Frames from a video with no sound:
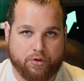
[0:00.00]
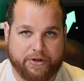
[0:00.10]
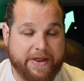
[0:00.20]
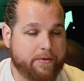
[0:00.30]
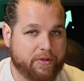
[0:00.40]

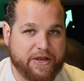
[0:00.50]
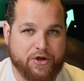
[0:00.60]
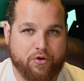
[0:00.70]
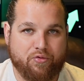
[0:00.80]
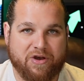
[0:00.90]
literally
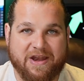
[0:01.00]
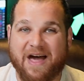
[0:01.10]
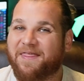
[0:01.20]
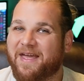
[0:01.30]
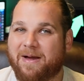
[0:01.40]
knew
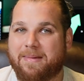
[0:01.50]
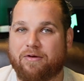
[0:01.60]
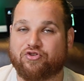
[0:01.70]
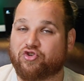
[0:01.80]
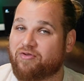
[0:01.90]
nothing
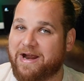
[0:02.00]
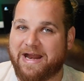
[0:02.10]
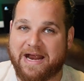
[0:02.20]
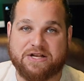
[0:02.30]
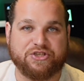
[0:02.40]
about
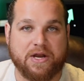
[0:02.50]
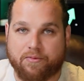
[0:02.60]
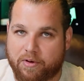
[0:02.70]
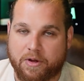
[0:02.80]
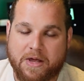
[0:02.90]
trading in
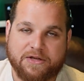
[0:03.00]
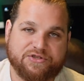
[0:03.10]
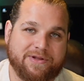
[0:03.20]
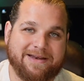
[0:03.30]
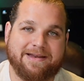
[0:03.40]
general.
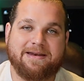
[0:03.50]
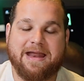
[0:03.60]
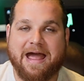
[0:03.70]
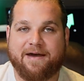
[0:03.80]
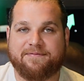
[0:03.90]
So they didn't
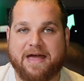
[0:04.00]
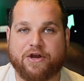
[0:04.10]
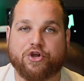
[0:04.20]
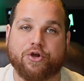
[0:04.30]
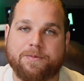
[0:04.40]
have
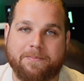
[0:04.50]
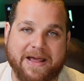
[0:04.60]
that good